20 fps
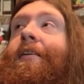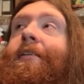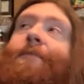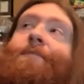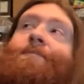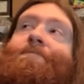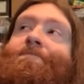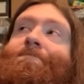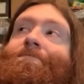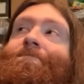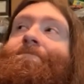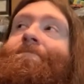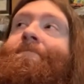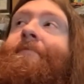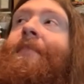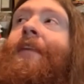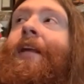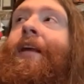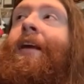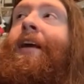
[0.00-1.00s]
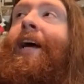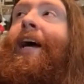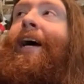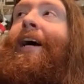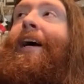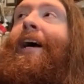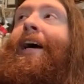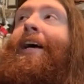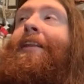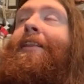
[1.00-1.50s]
hmm.
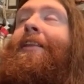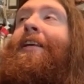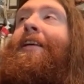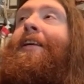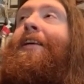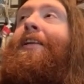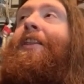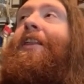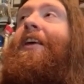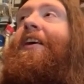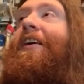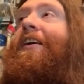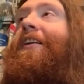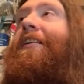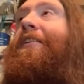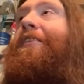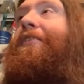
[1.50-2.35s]
I think that